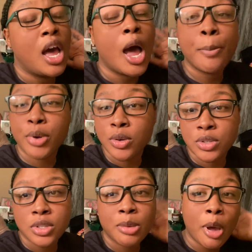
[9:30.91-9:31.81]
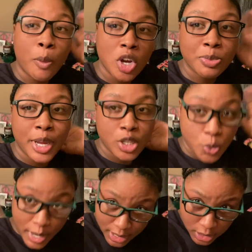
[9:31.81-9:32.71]
I'm prone to them. I washed my hair
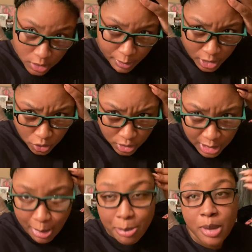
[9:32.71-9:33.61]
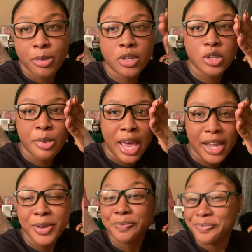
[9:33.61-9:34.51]
twice this week, as you can see my meat meals are back.